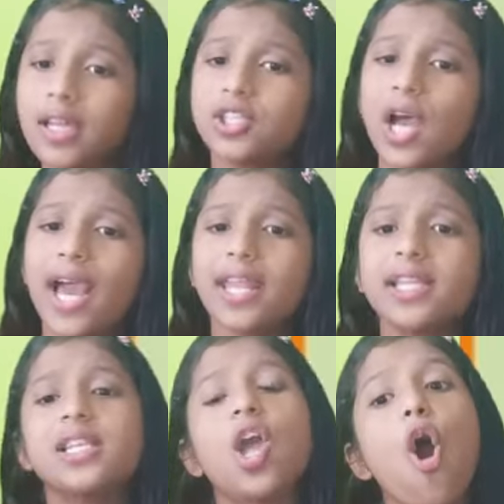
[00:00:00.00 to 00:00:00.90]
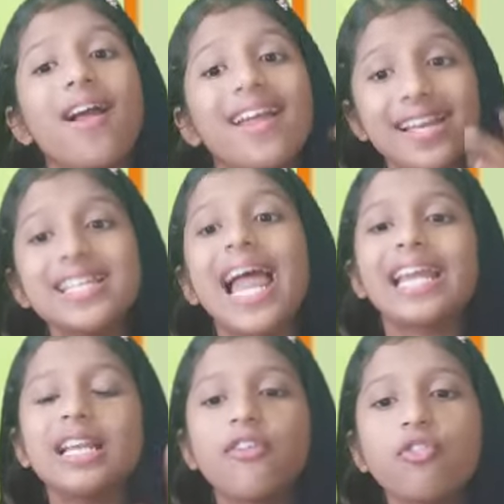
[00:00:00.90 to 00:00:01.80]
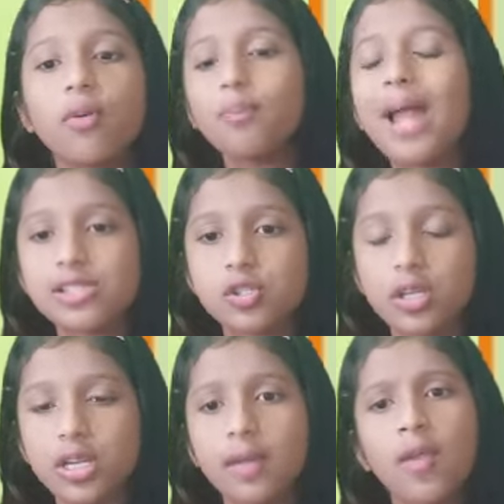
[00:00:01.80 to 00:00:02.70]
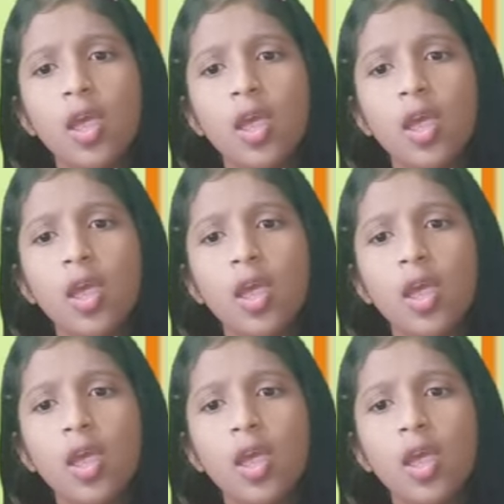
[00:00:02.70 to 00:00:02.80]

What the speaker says: directly or indirectly from plants only.